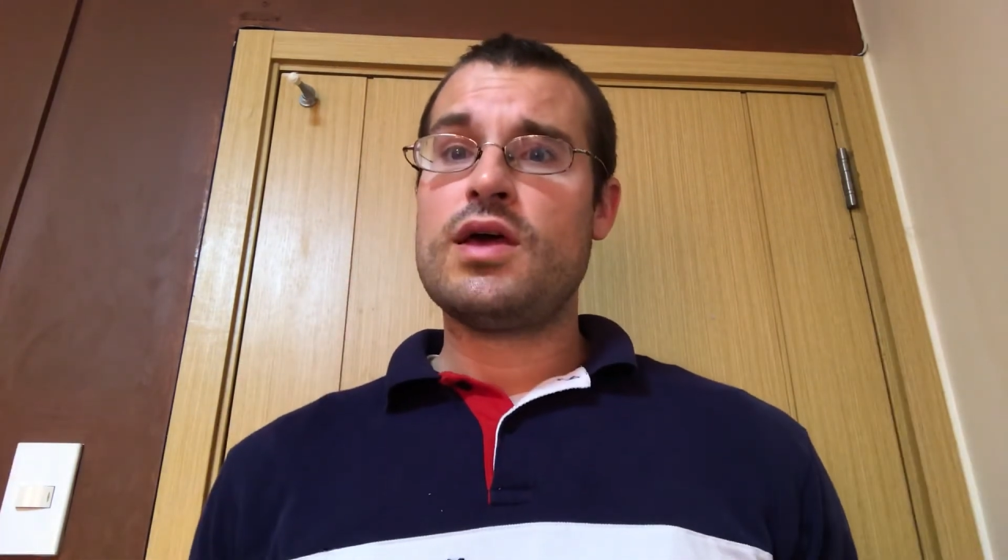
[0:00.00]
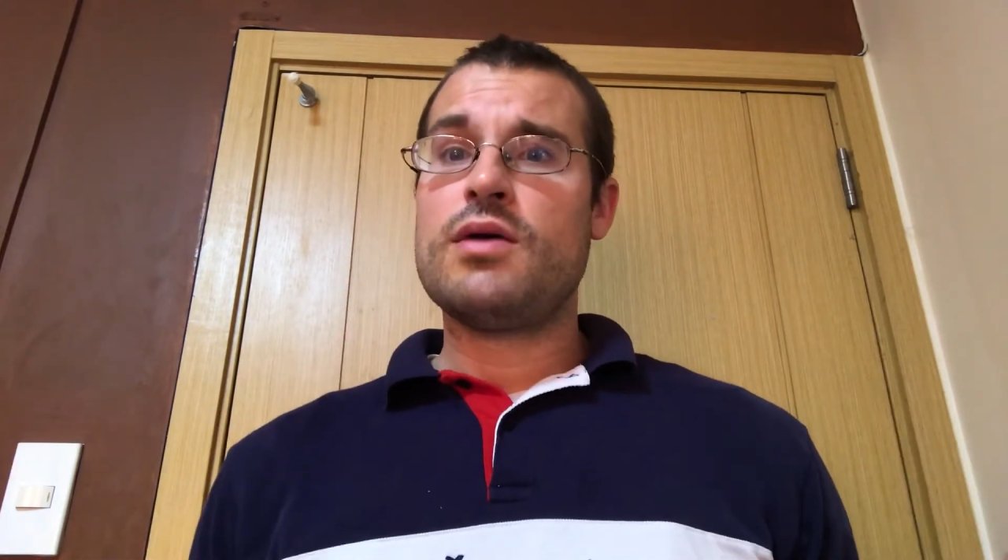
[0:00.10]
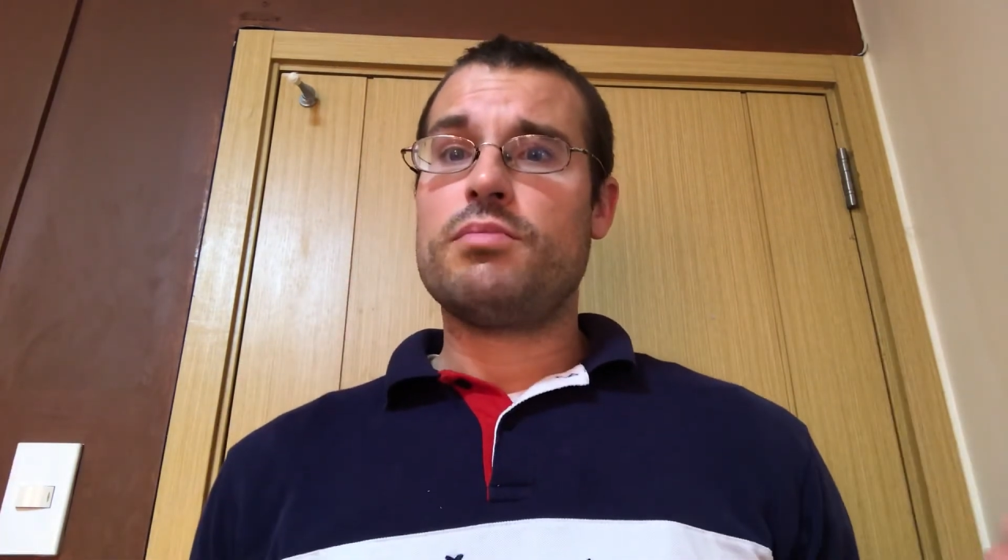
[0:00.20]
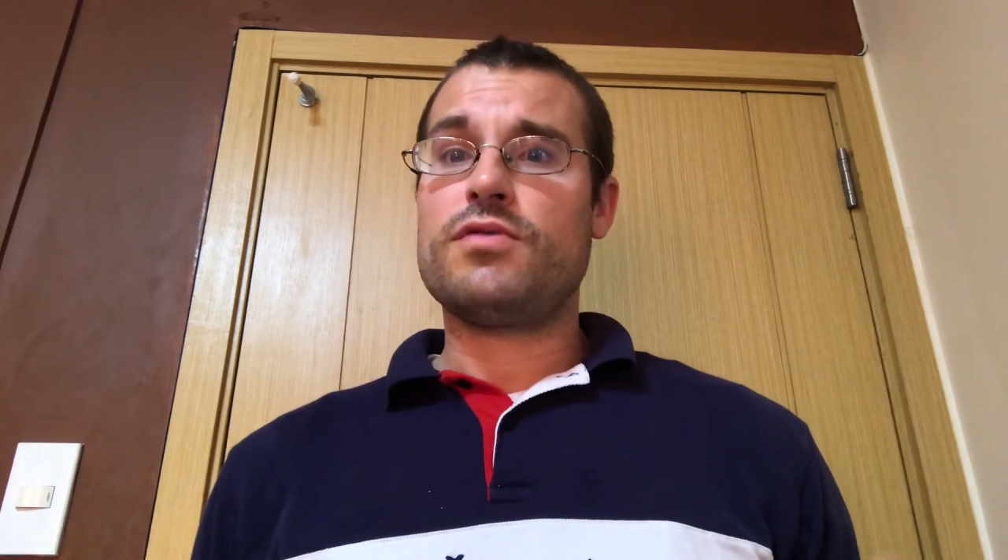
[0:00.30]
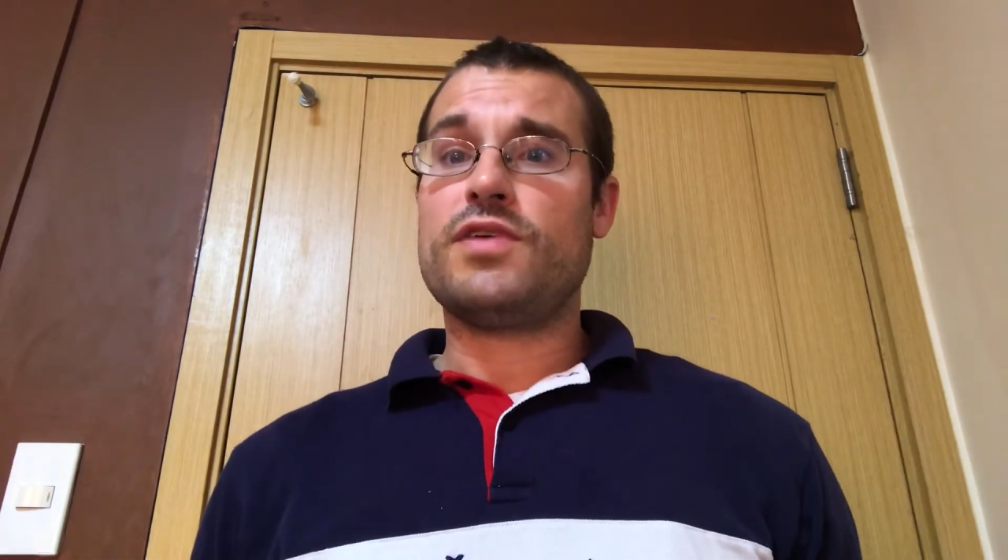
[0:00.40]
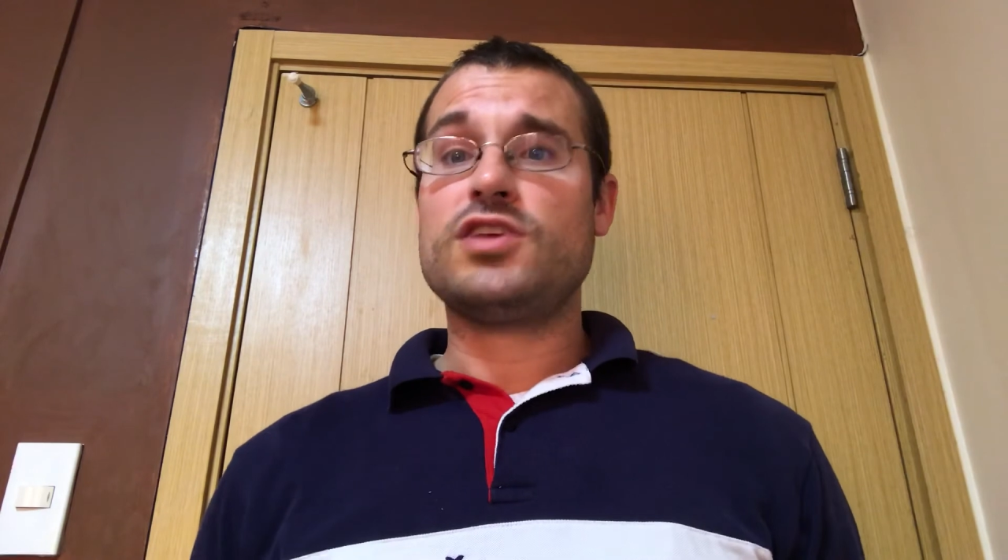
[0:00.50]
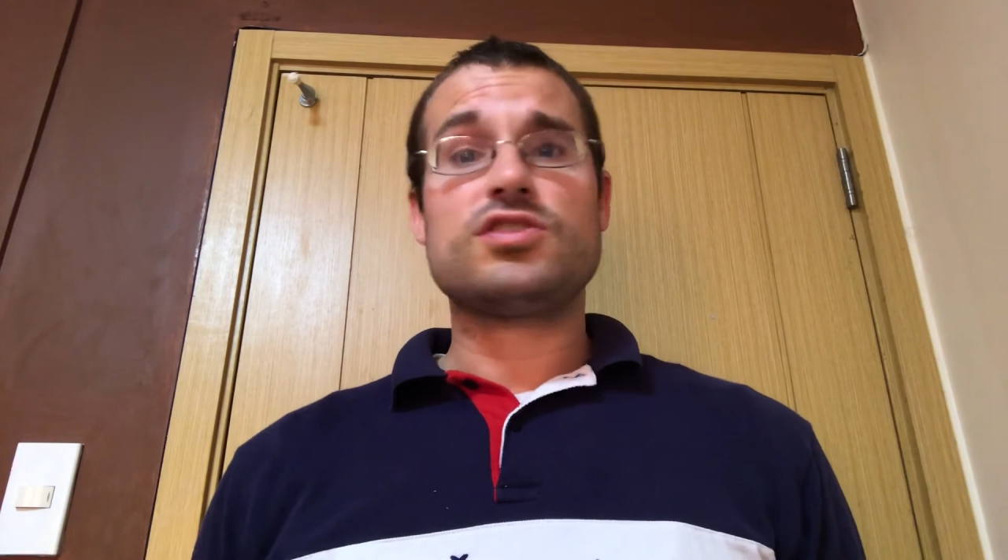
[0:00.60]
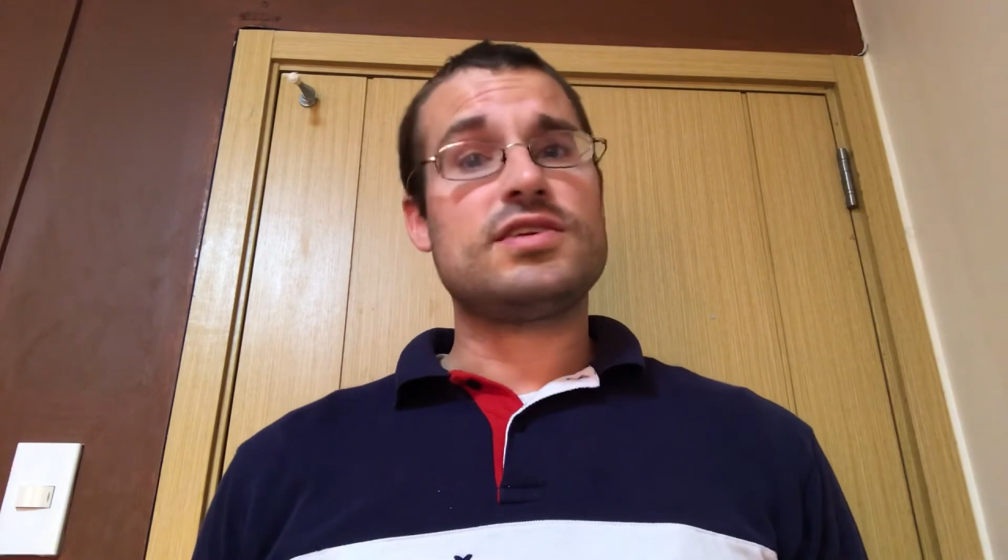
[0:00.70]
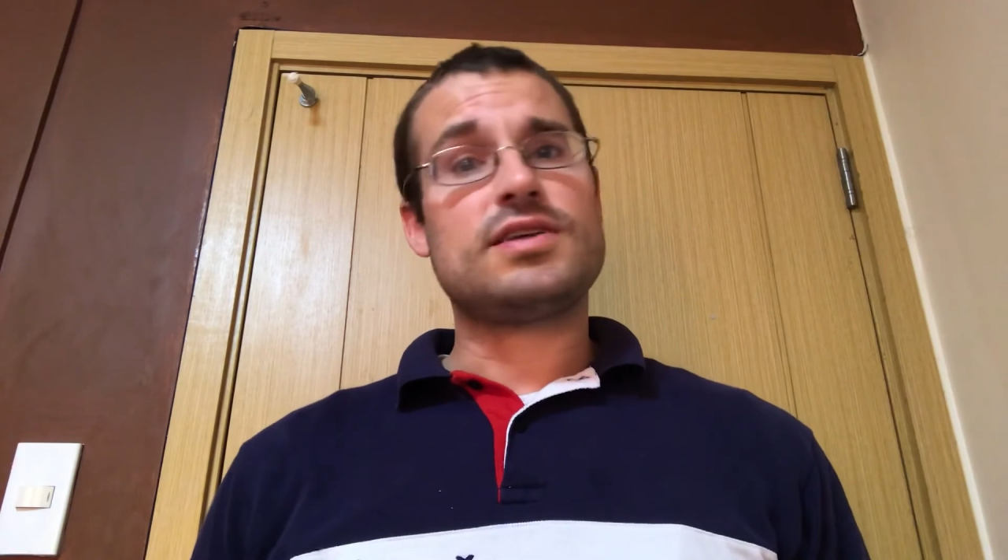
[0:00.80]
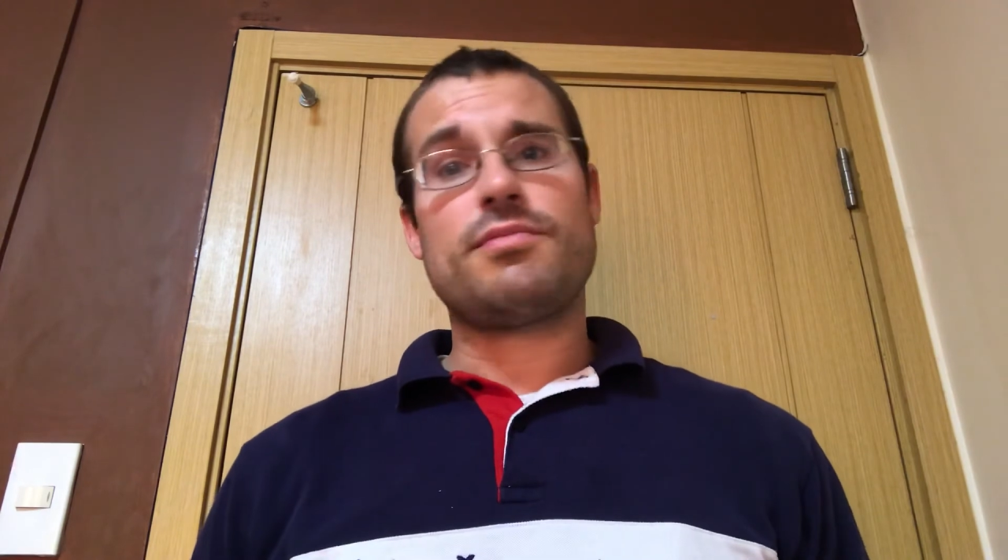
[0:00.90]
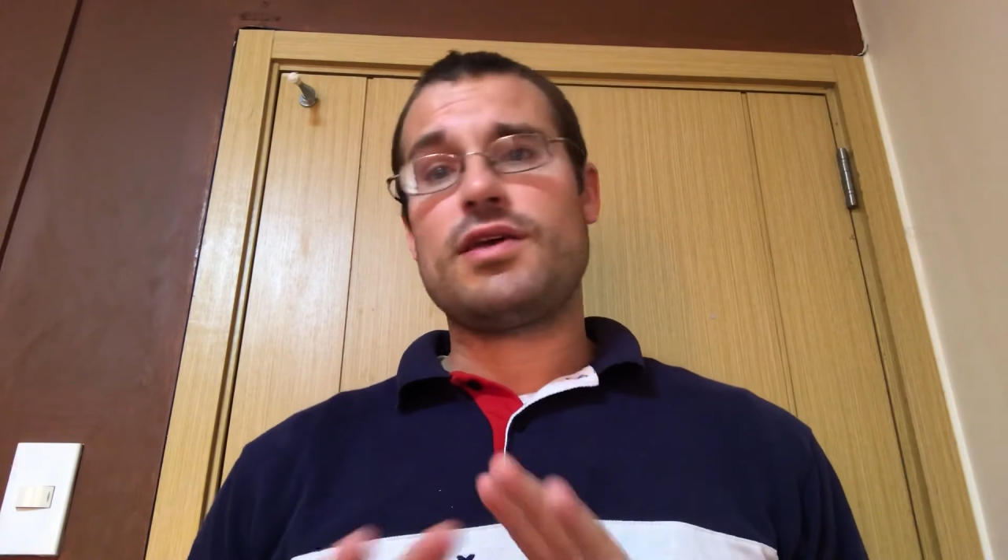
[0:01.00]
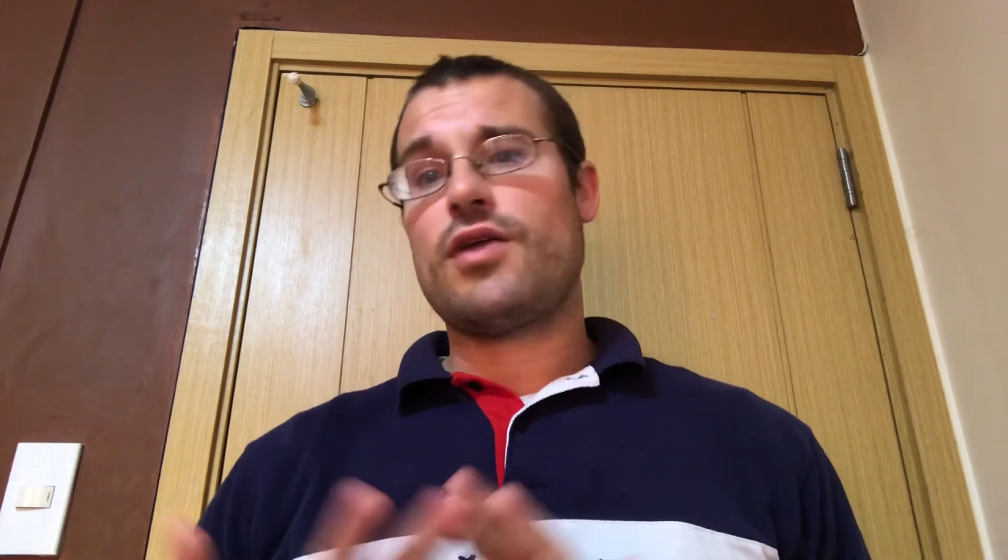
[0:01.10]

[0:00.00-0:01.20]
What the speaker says: but eventually some of the